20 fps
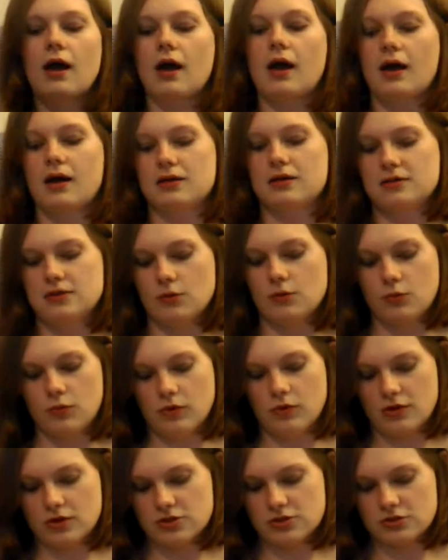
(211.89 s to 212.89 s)
And it
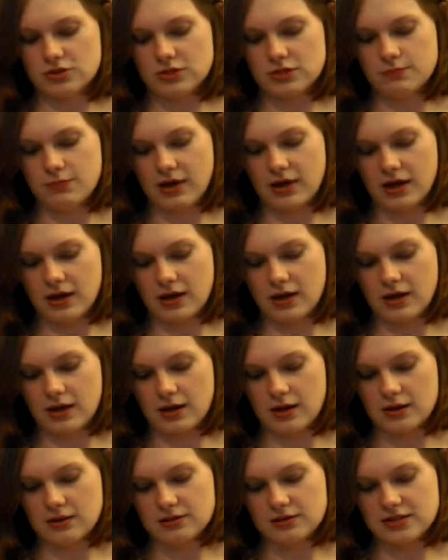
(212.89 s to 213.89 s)
was written by
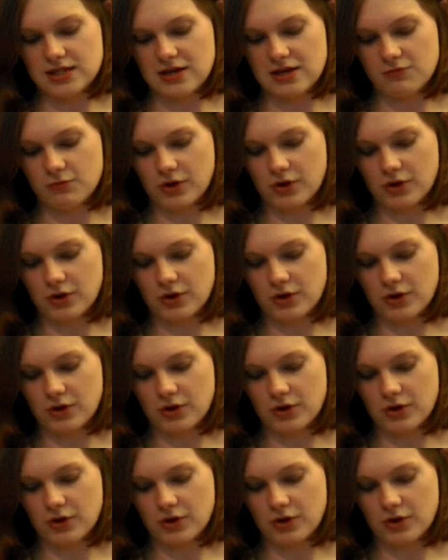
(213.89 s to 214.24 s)
Dave